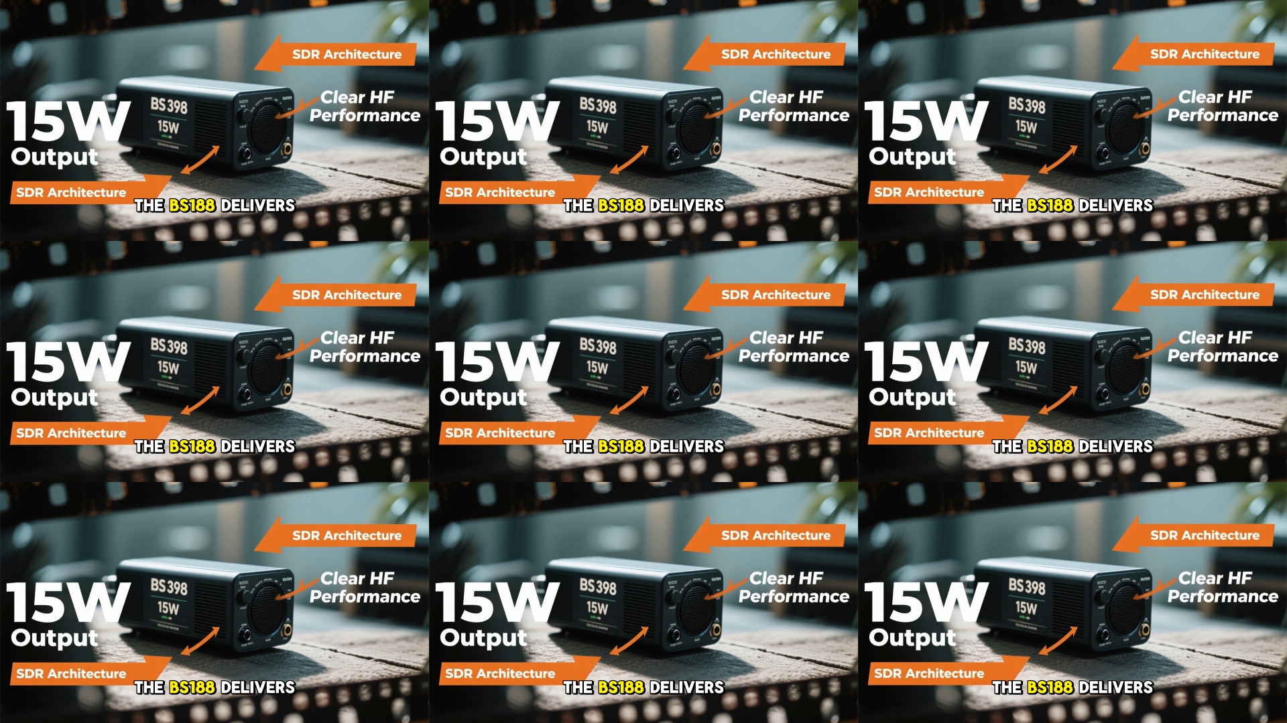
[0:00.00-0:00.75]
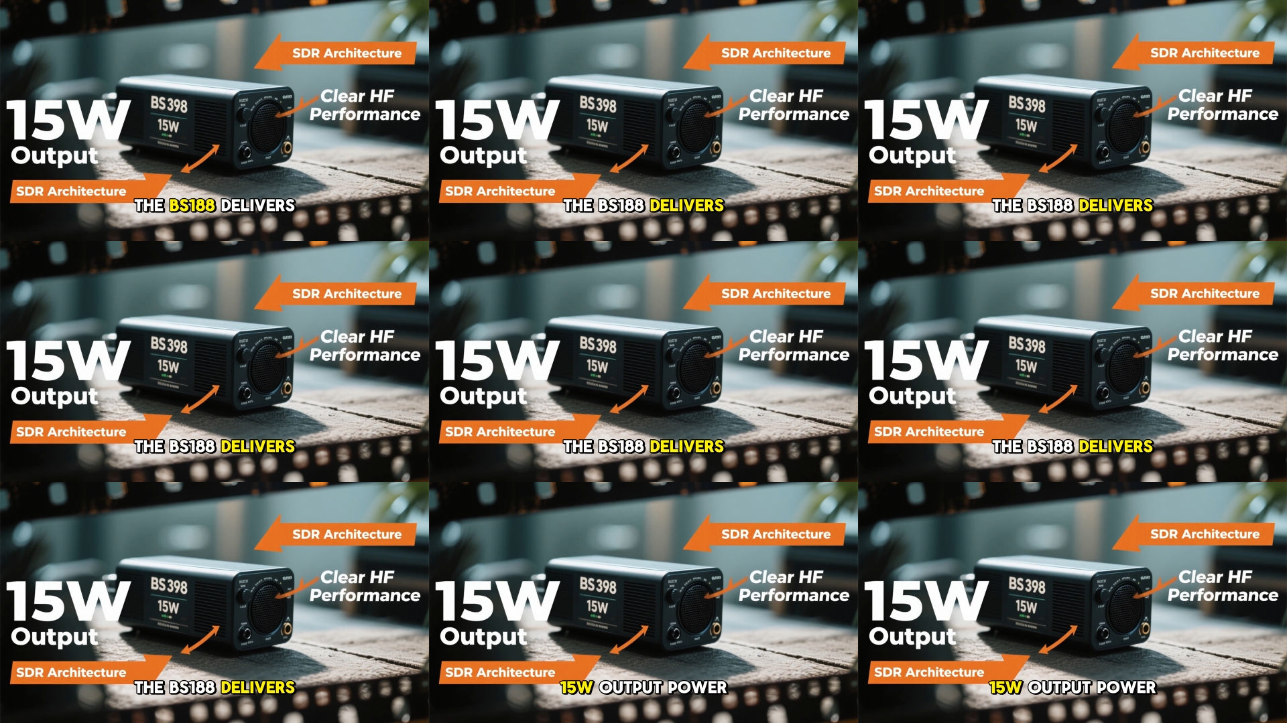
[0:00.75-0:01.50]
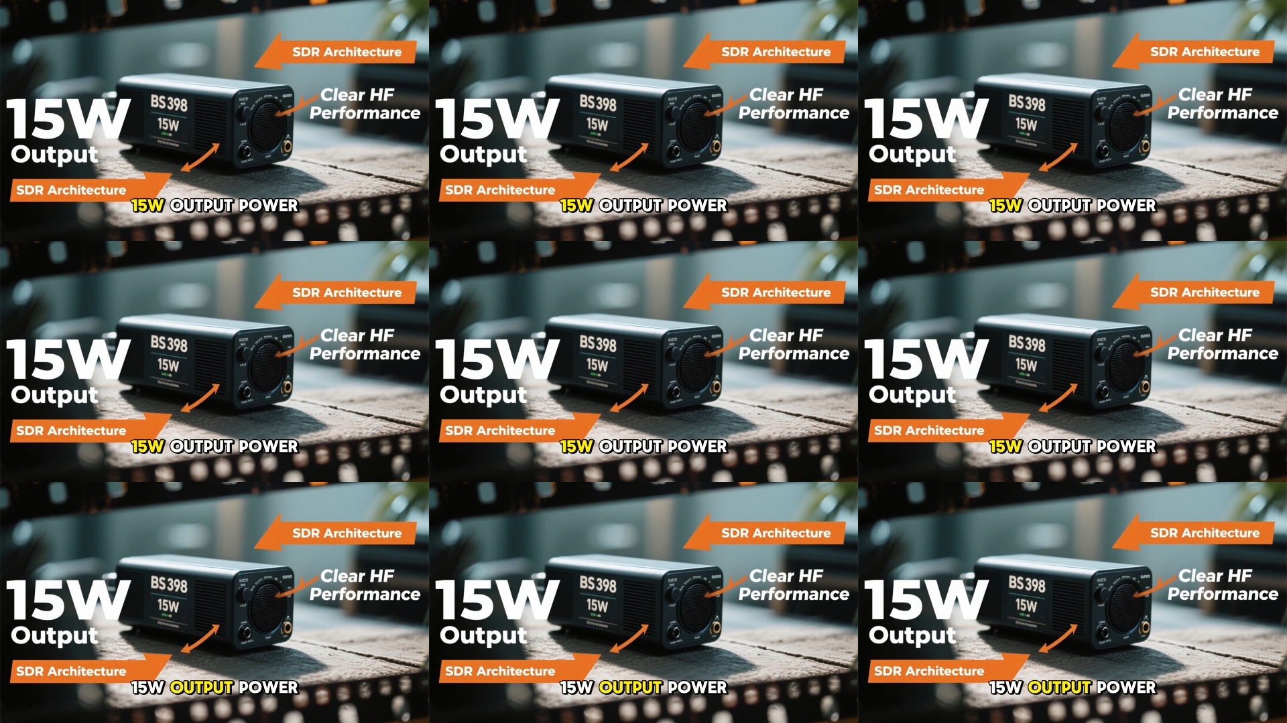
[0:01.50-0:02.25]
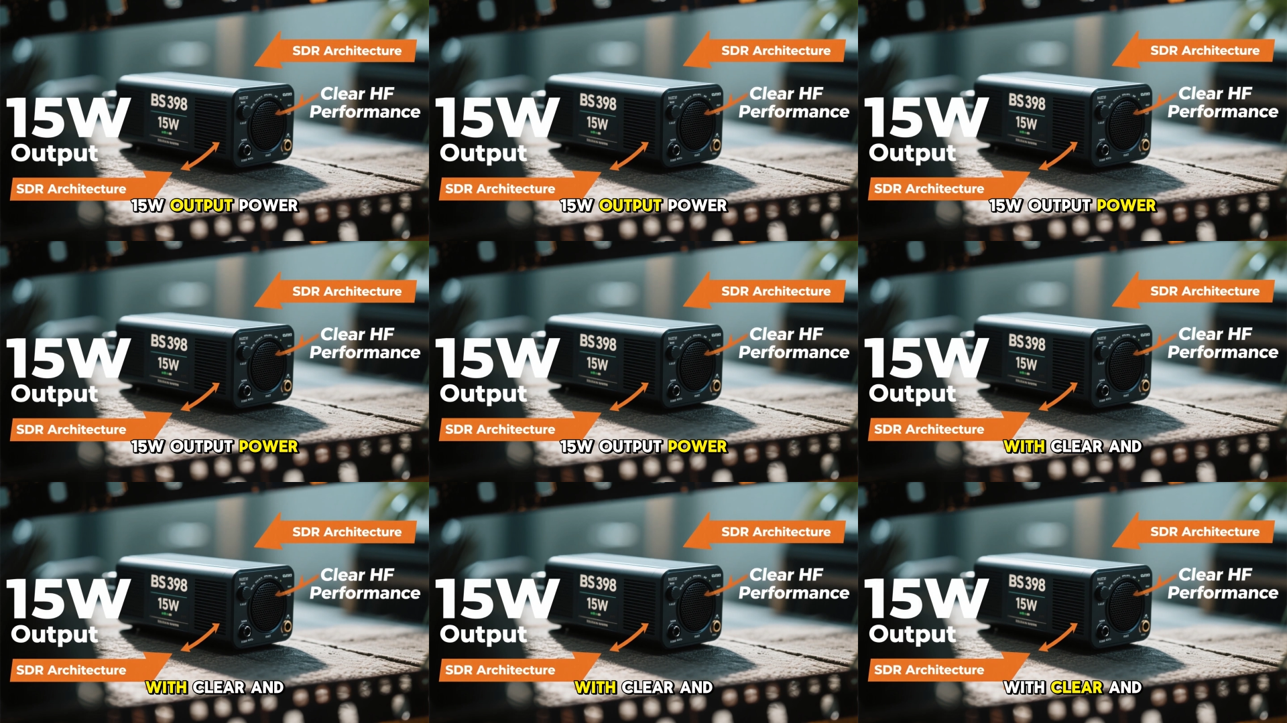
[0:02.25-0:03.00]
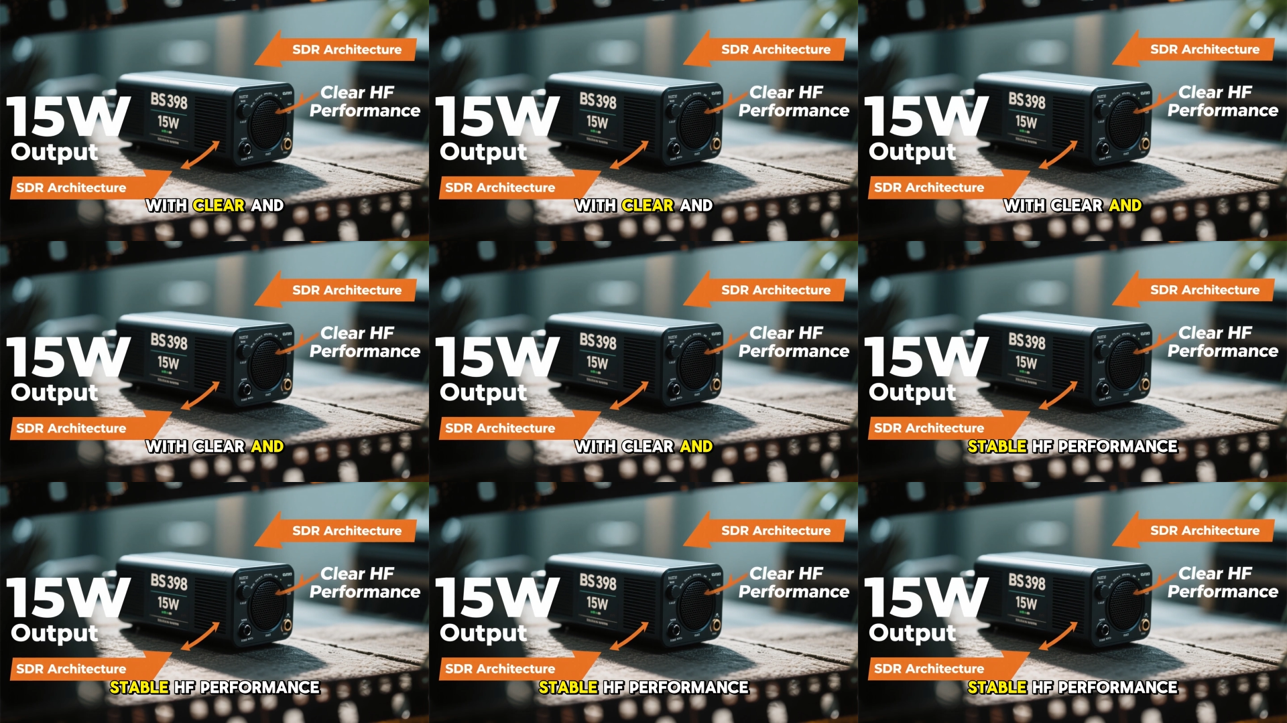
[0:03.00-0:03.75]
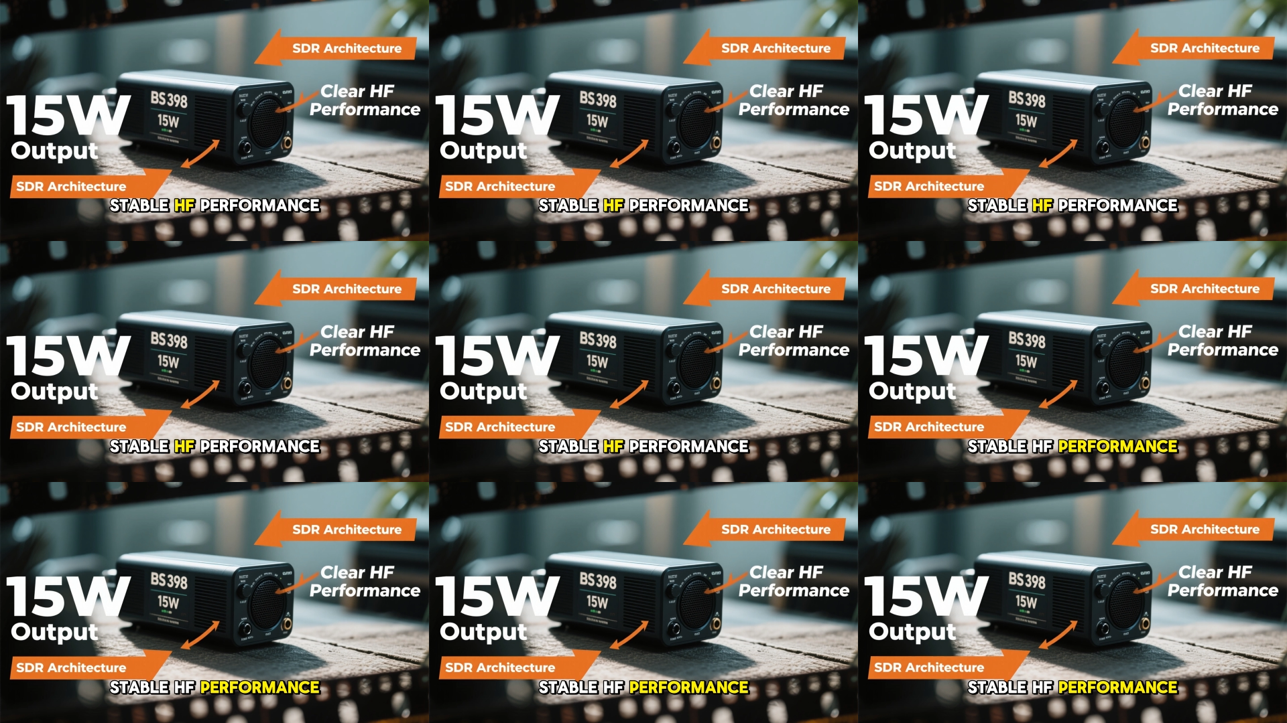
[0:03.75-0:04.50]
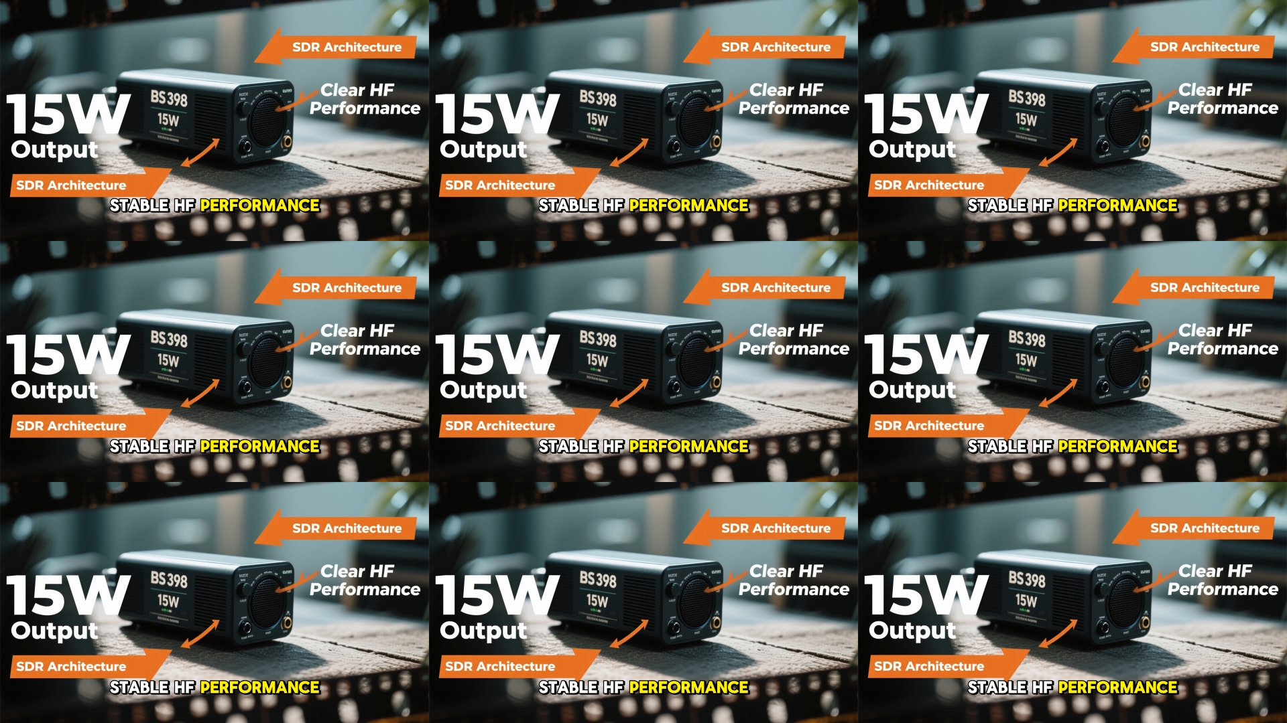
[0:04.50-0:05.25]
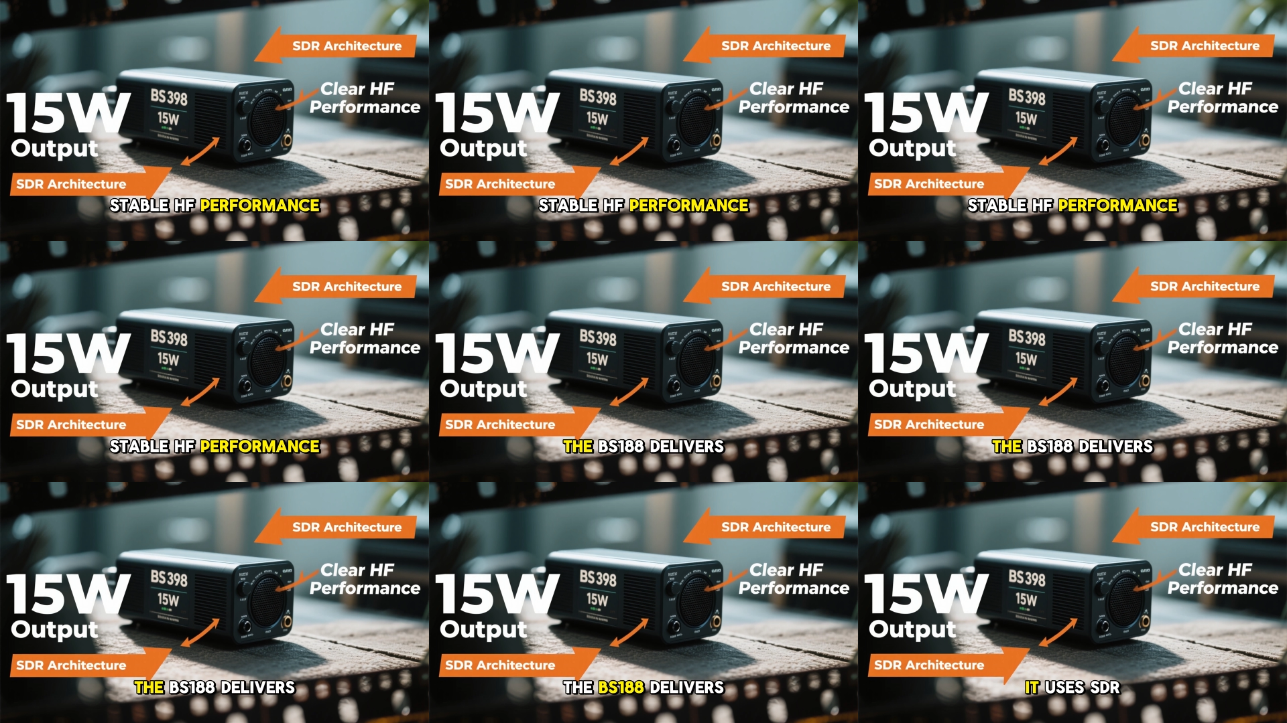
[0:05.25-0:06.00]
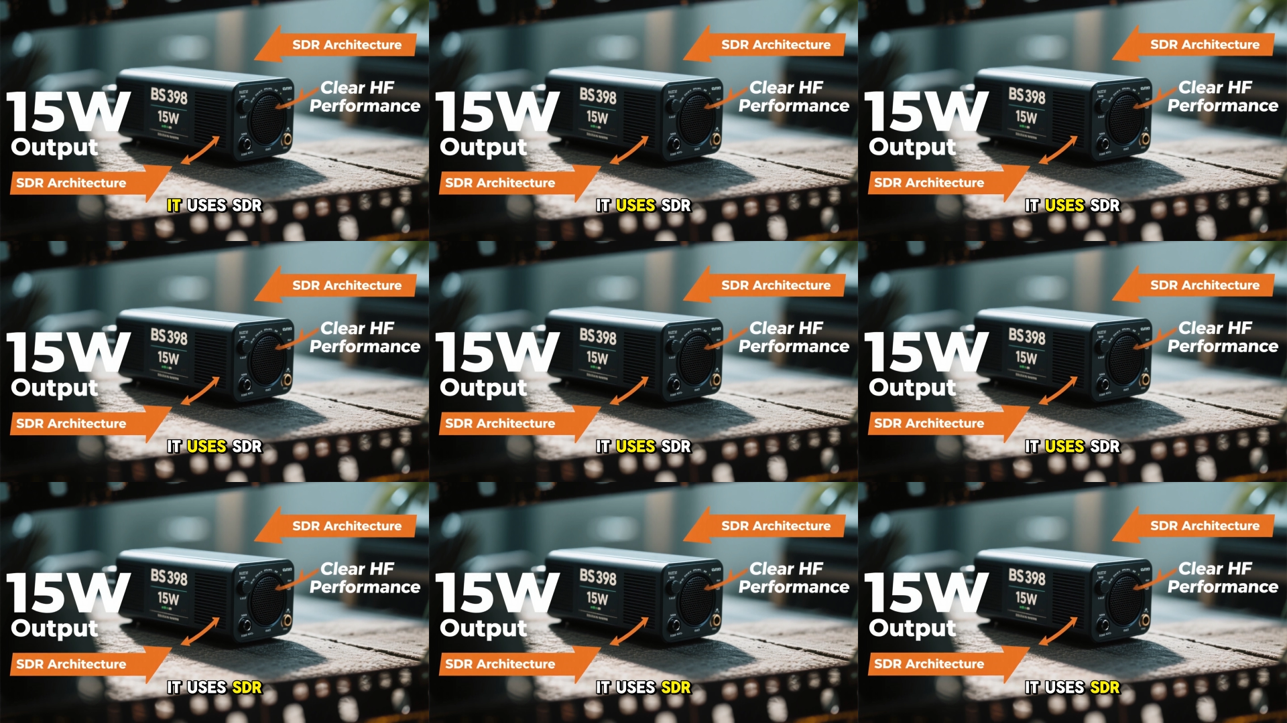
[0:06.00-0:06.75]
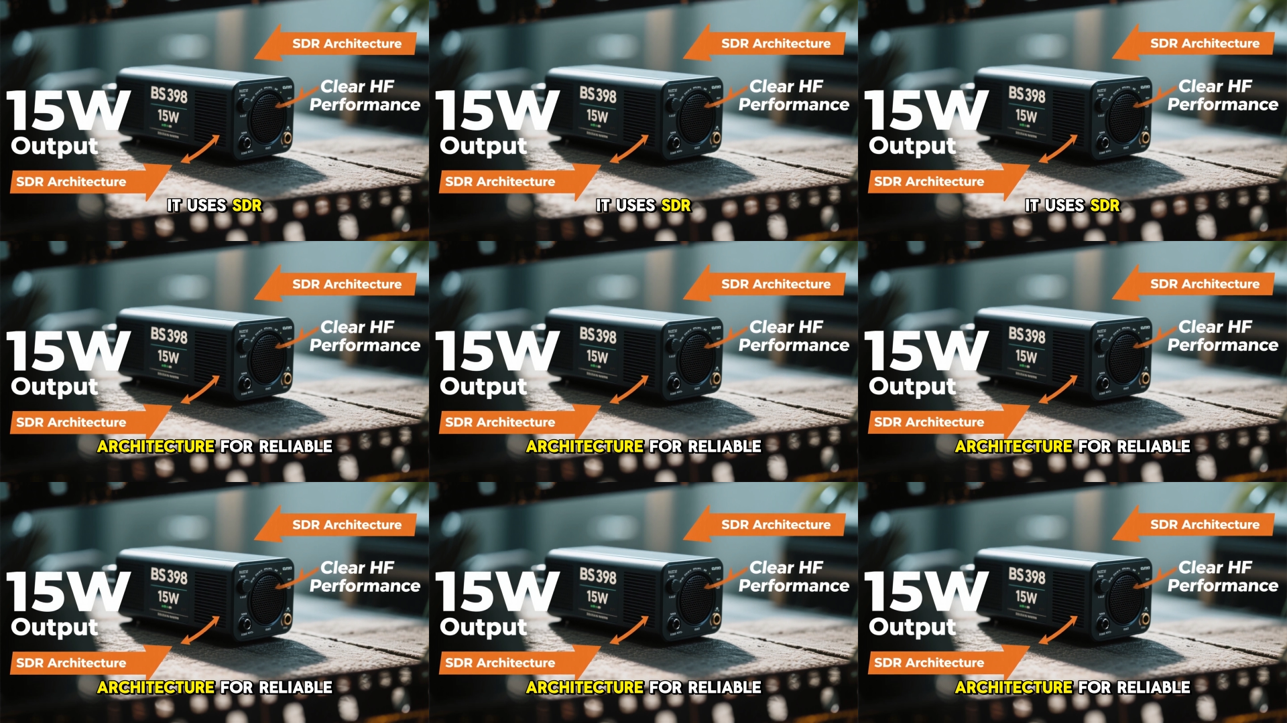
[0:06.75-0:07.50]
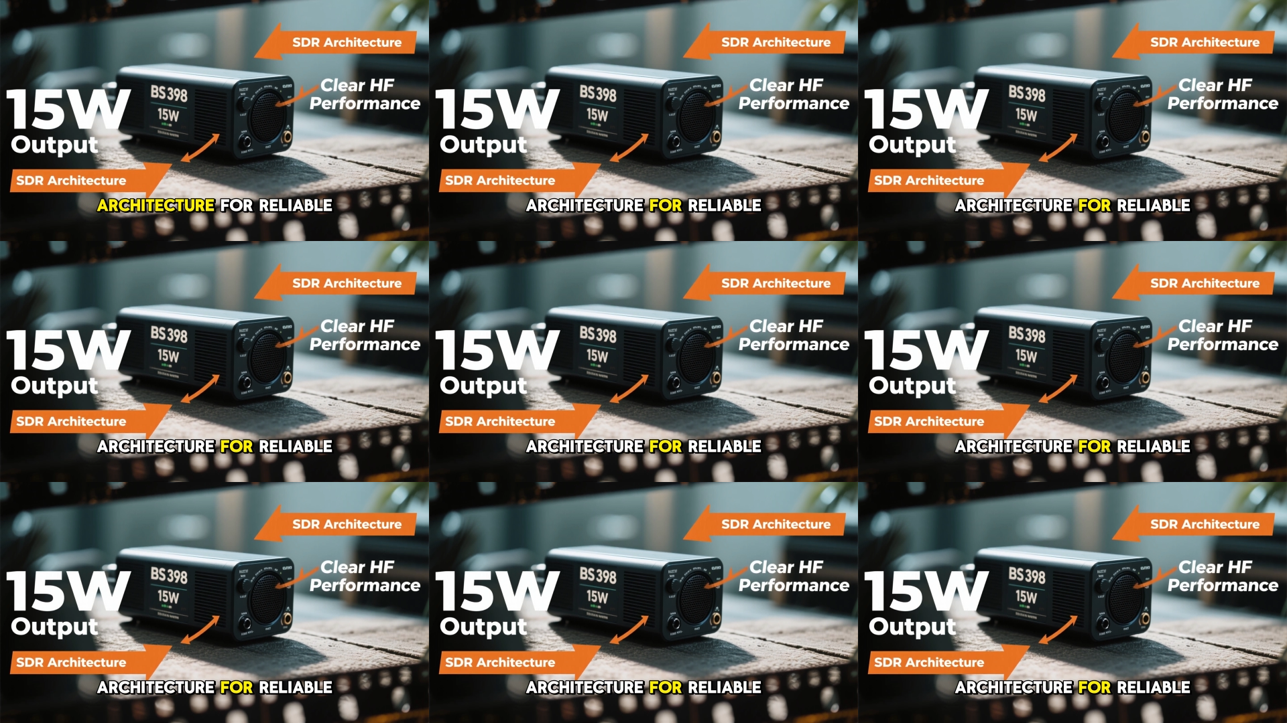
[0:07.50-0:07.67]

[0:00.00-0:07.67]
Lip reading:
(no speaker visible)